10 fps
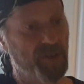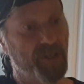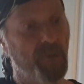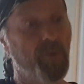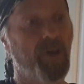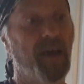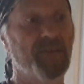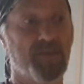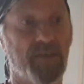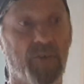still,
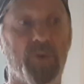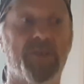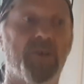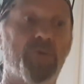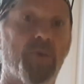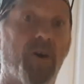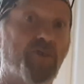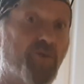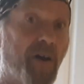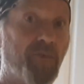as I say, we still do our
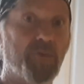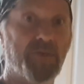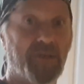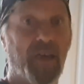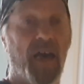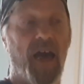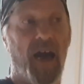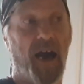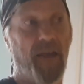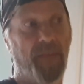travels. Yeah.
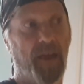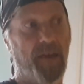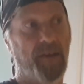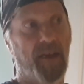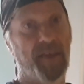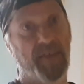And then in